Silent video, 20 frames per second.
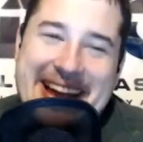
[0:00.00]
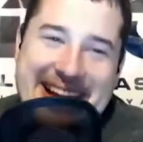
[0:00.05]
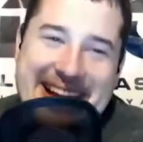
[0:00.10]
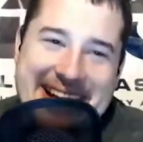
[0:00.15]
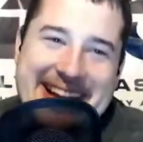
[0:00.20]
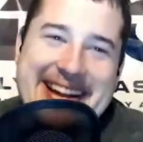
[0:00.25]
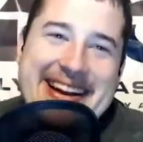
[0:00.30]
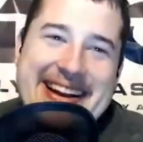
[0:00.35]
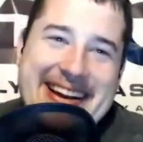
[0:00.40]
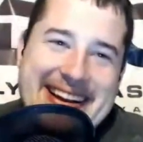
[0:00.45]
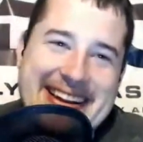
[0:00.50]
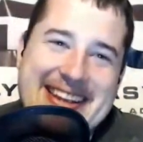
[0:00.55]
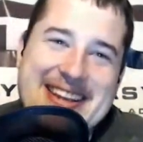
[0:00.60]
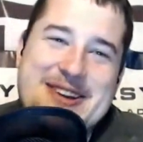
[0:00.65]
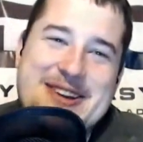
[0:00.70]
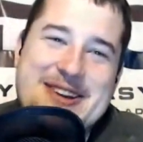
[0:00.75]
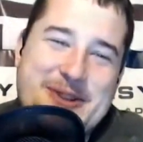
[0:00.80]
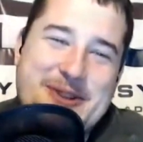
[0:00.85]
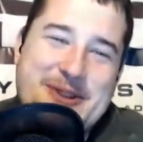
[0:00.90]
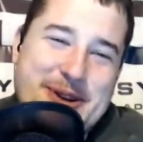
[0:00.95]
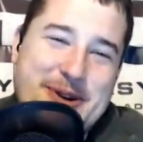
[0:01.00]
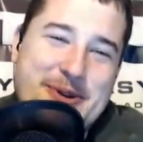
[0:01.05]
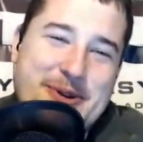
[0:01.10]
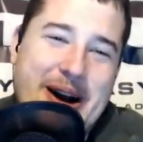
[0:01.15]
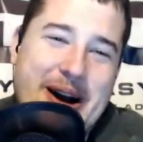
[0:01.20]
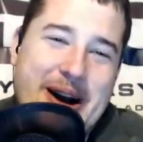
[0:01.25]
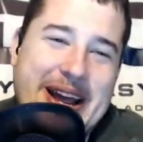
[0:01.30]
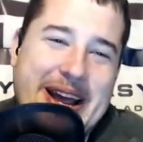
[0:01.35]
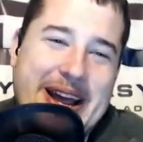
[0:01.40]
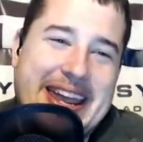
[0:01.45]
in. You you
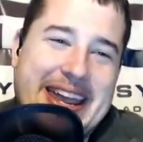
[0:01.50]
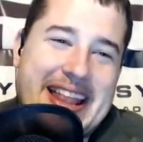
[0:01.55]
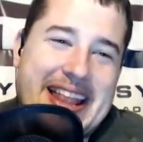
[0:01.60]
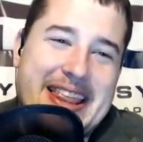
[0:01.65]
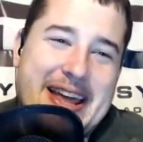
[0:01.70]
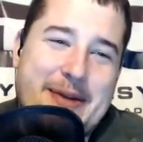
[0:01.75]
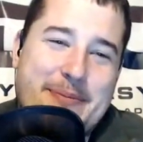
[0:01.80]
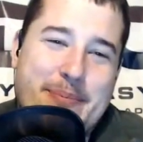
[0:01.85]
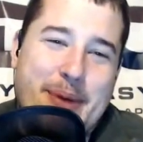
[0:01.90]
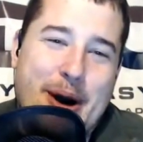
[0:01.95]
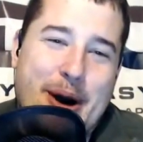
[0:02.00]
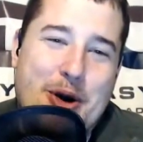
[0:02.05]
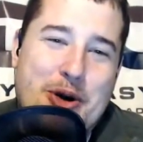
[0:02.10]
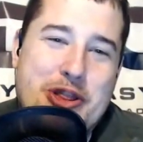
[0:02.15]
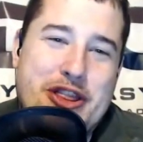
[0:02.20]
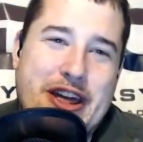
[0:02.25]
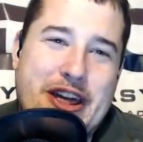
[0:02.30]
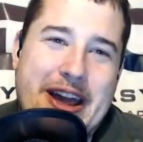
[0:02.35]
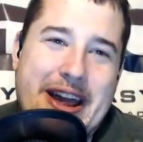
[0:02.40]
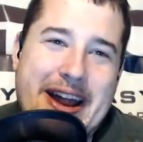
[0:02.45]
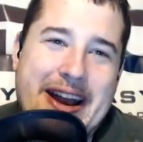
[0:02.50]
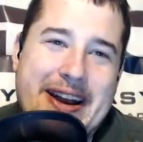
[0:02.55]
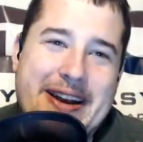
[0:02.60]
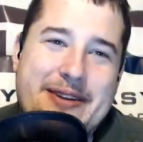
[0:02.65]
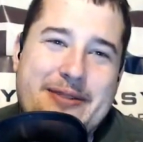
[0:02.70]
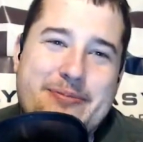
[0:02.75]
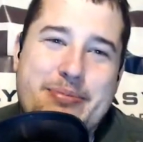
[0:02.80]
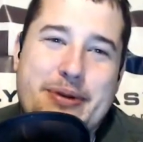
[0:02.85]
want to get them both in,